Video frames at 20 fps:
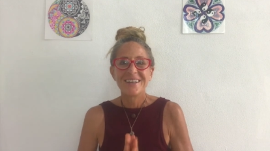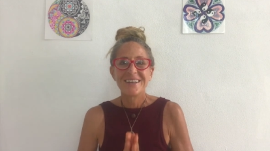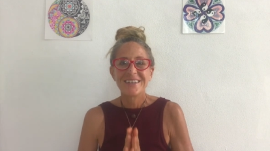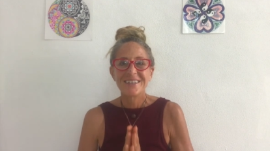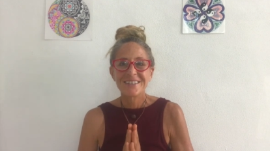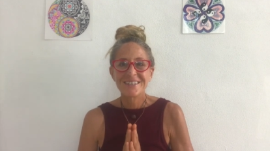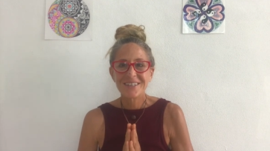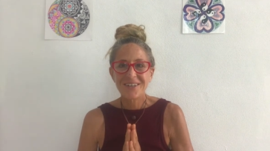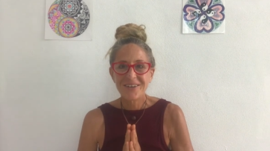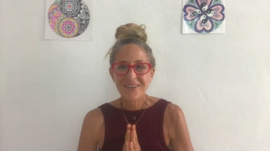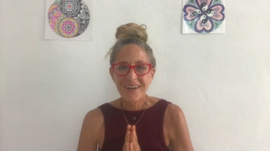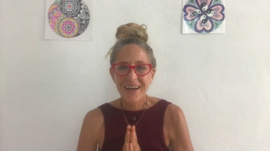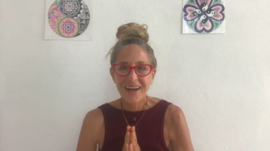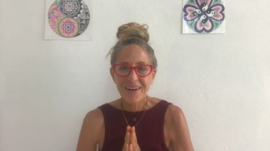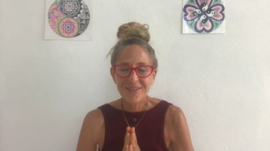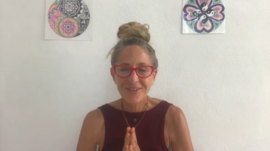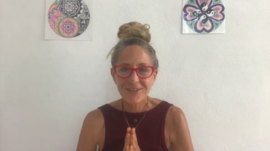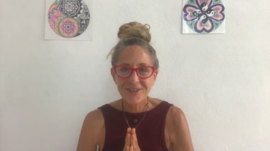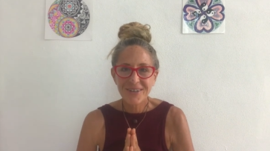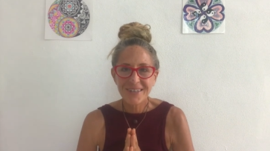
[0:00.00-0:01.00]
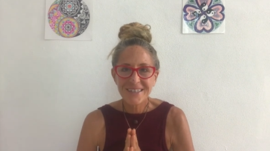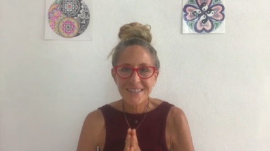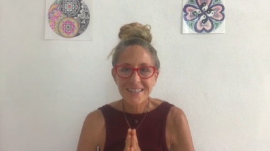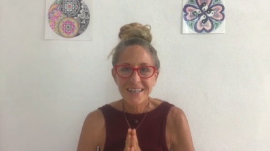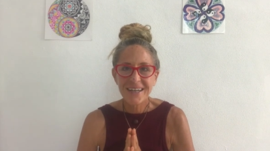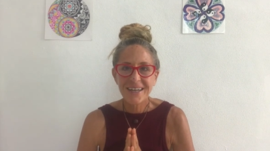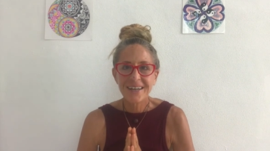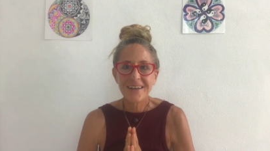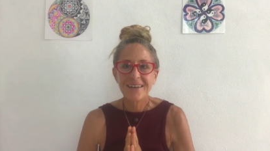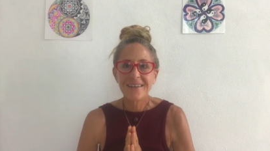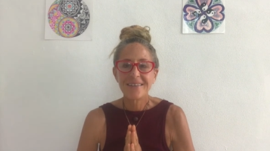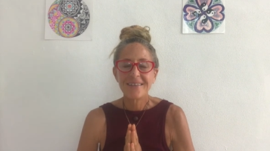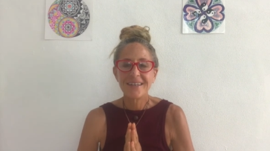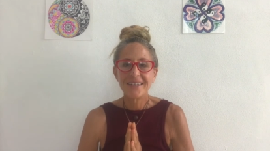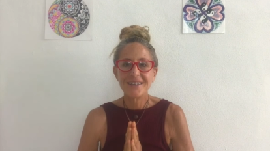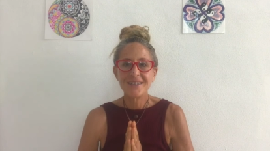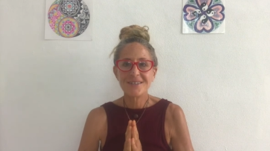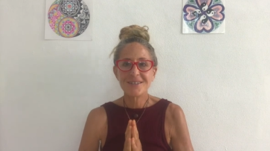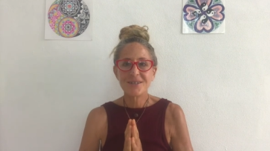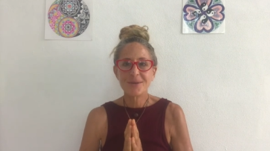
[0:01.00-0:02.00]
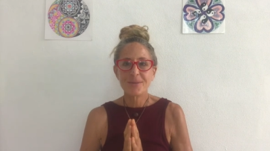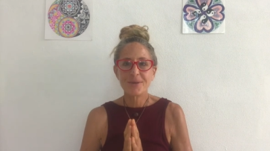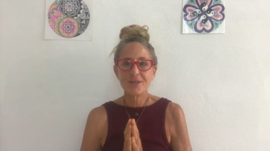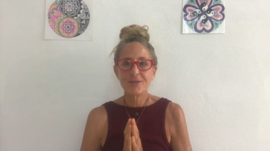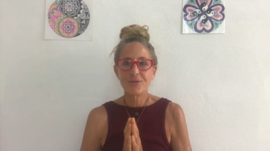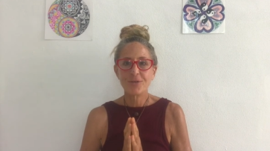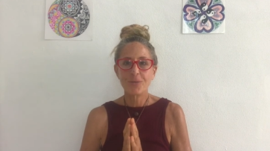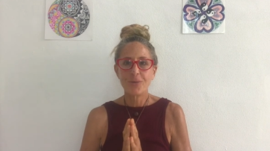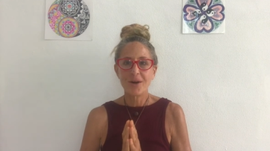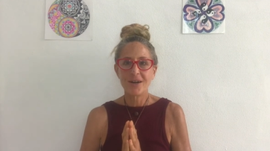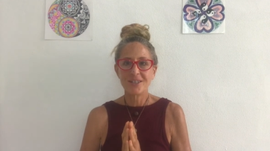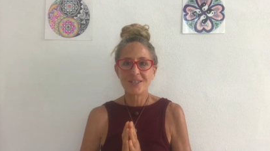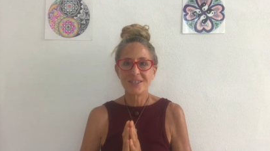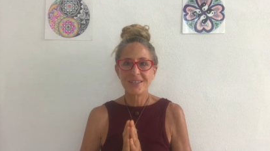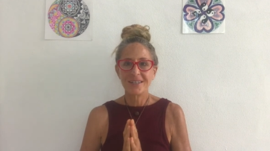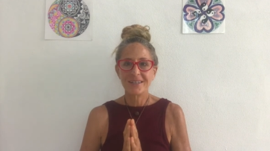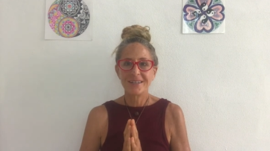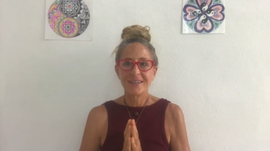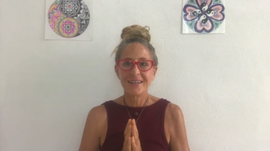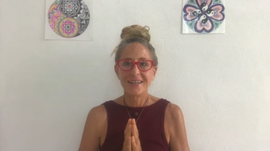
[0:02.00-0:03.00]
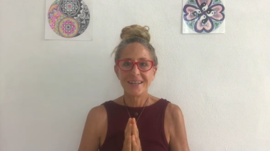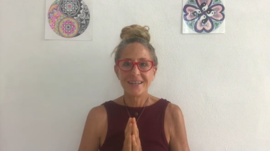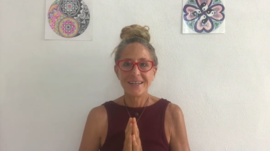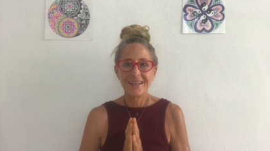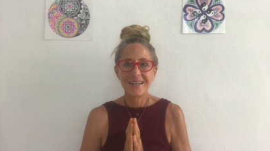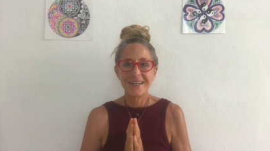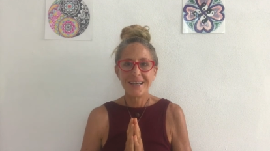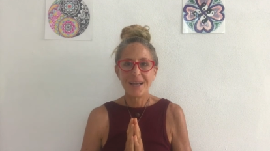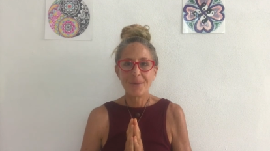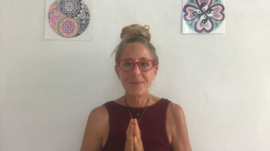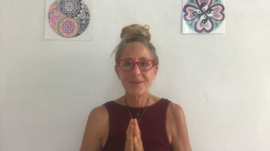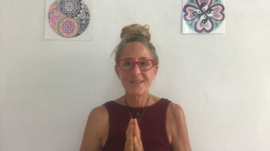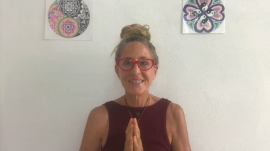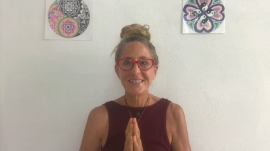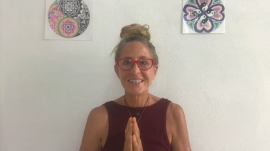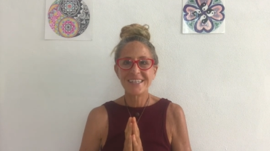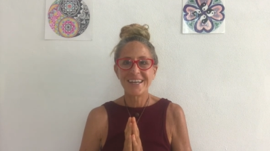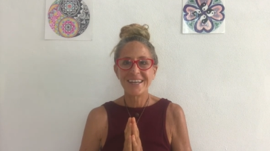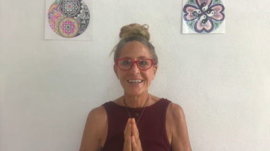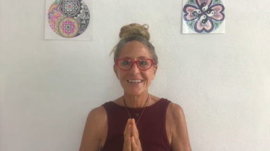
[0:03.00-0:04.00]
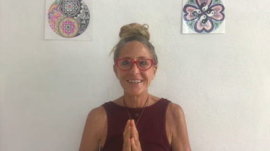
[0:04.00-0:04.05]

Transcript: So have a great day. Thank you so much for watching. Namaste.